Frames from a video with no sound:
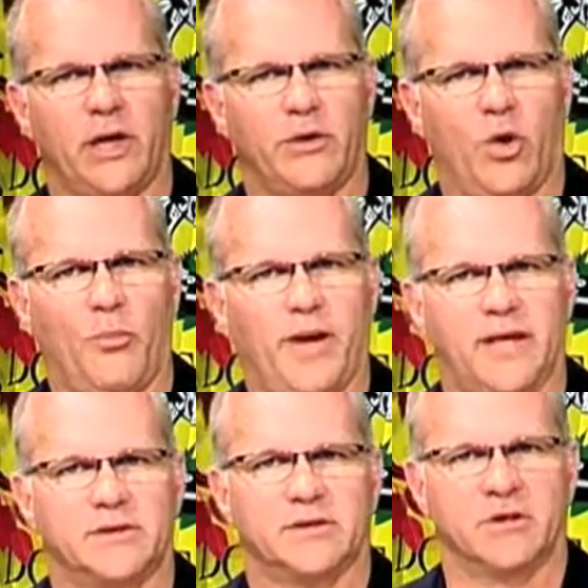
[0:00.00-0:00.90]
and no
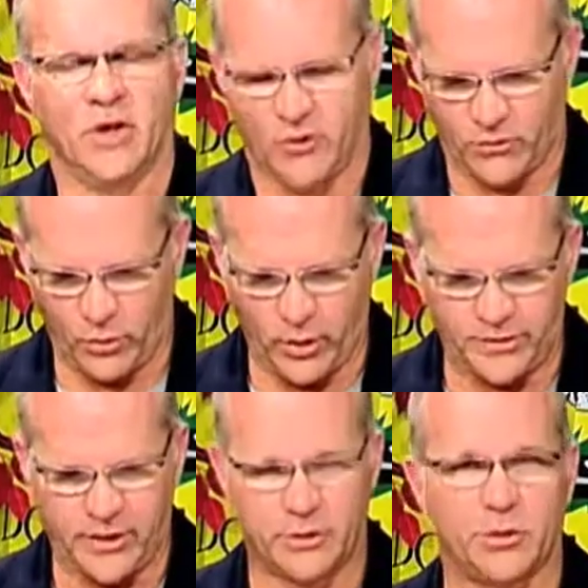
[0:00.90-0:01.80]
basis for
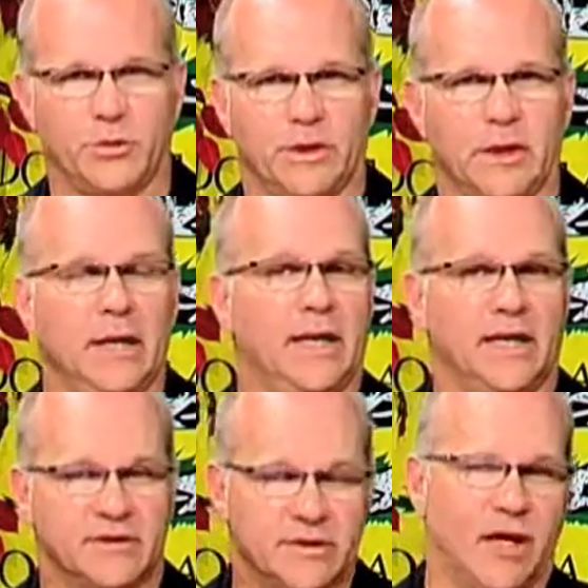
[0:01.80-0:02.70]
what they're doing.
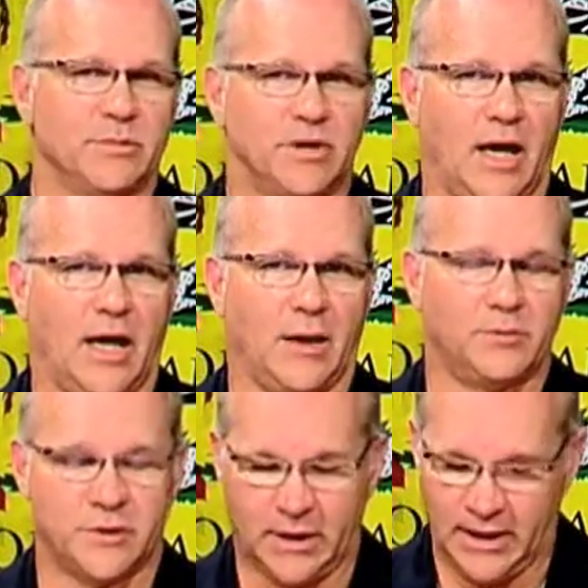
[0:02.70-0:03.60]
And
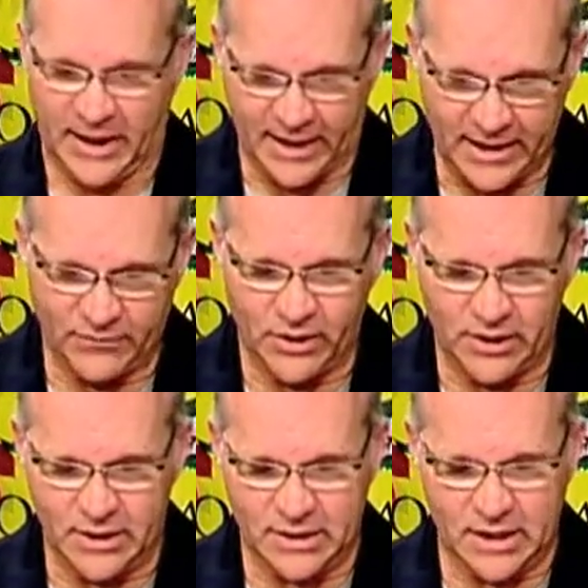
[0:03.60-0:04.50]
sometimes, and even
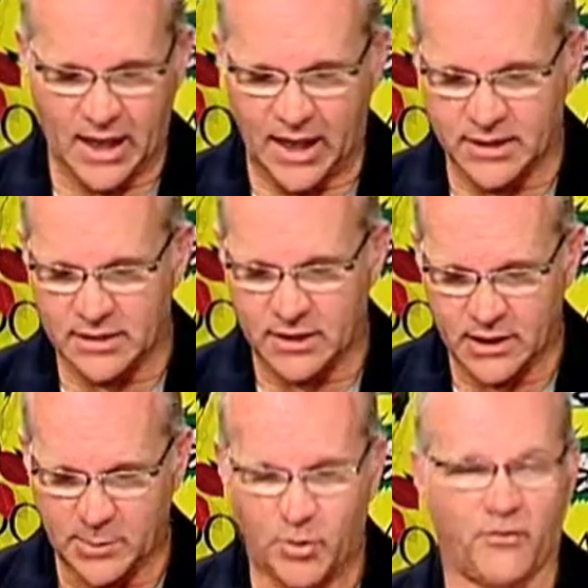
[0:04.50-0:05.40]
in this case,
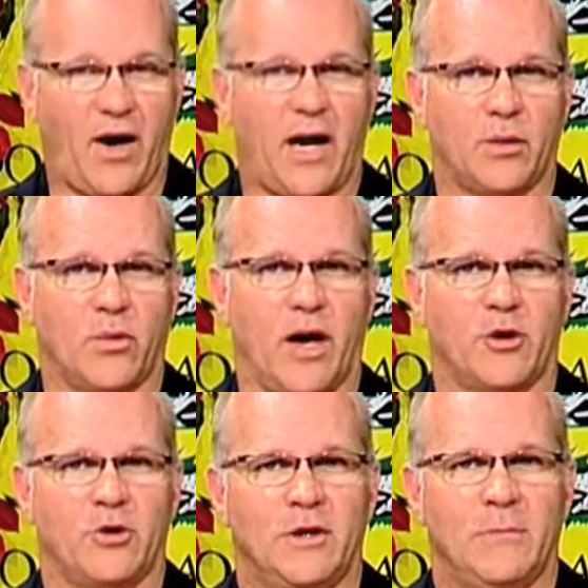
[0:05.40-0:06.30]
they provide a
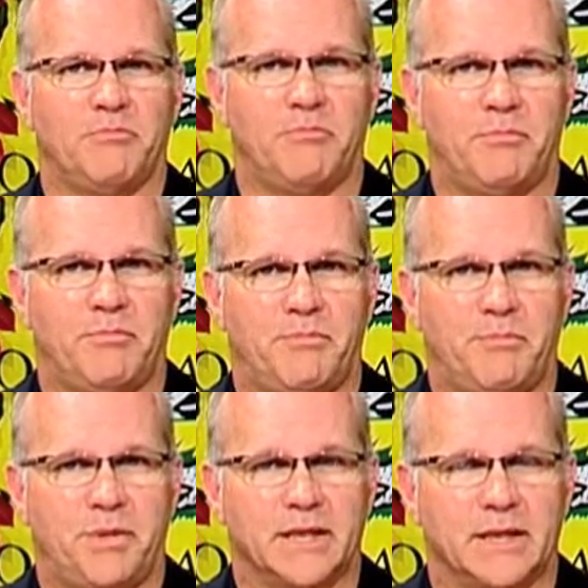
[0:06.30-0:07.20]
record,
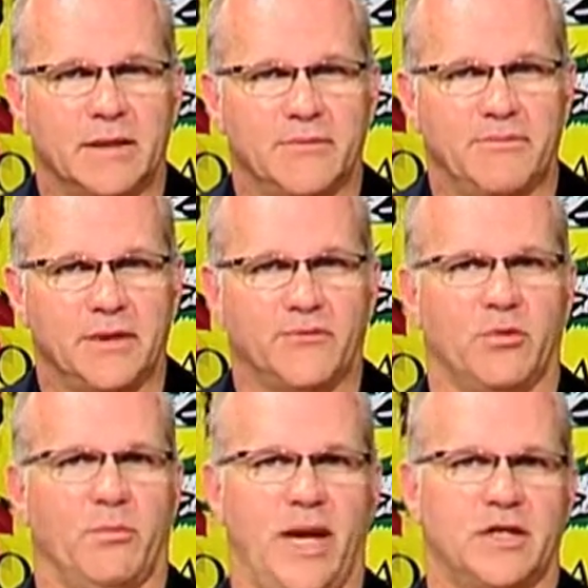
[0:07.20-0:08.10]
but the
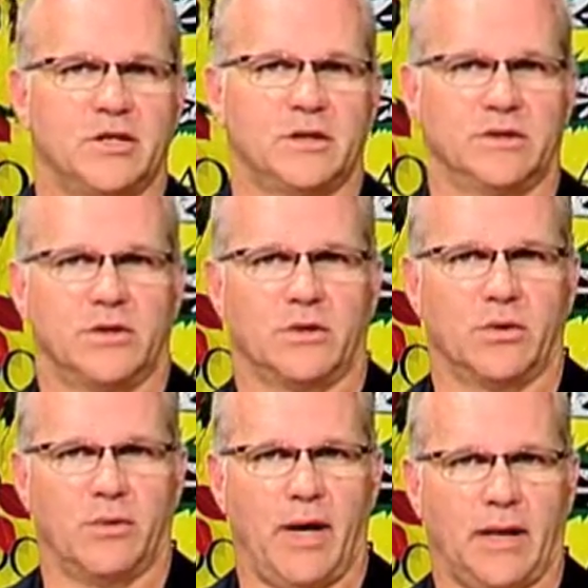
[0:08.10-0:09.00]
information is
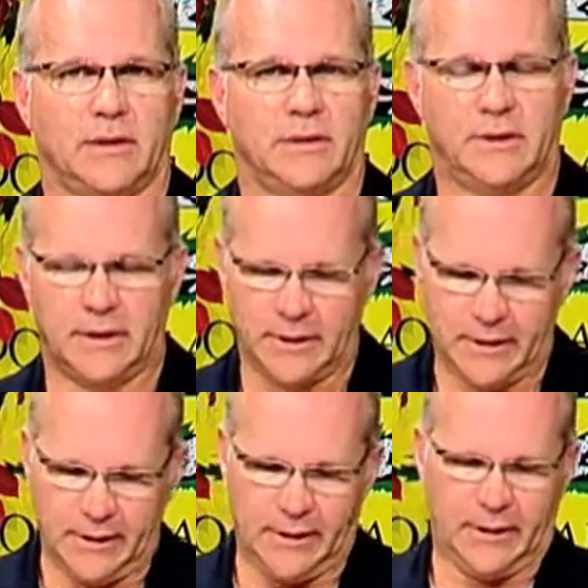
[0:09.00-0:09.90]
incorrect.
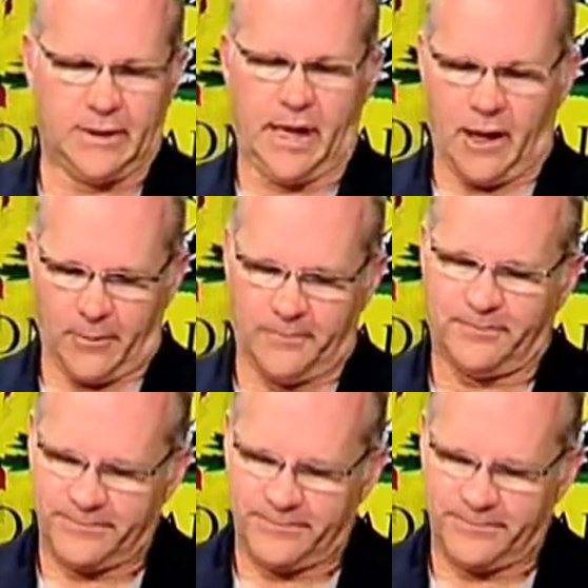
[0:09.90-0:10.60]
Now,